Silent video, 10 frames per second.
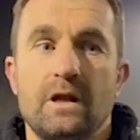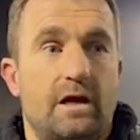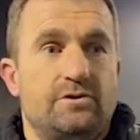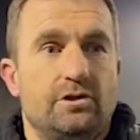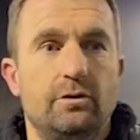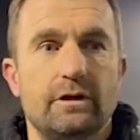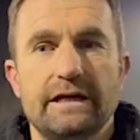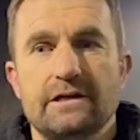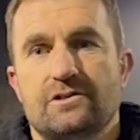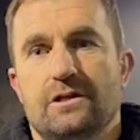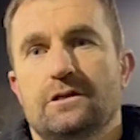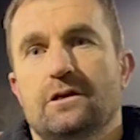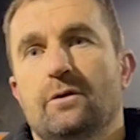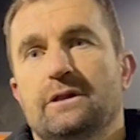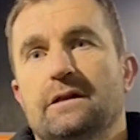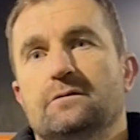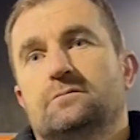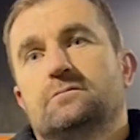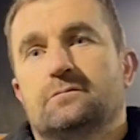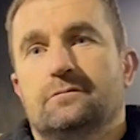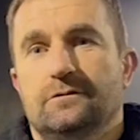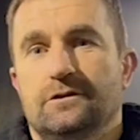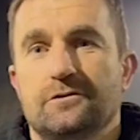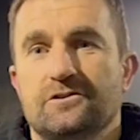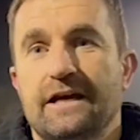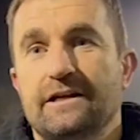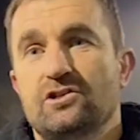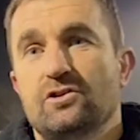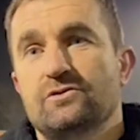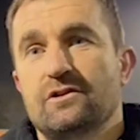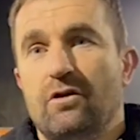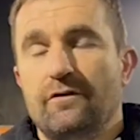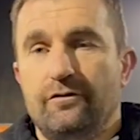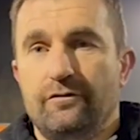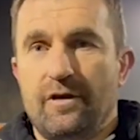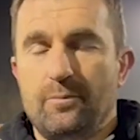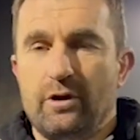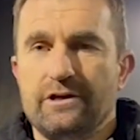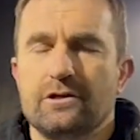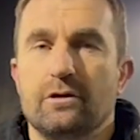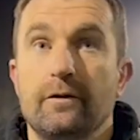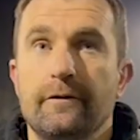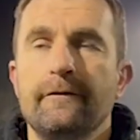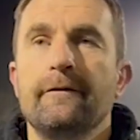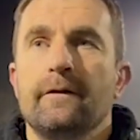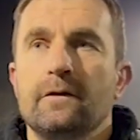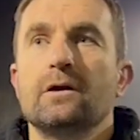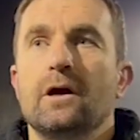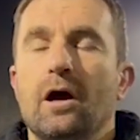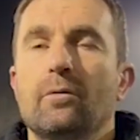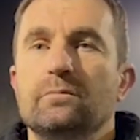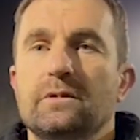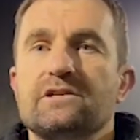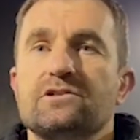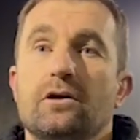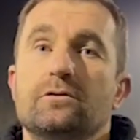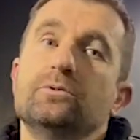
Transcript: Absolutely, it's, you know, and then you know Saturday, Tuesday, right through February. So um, yeah, it's hard.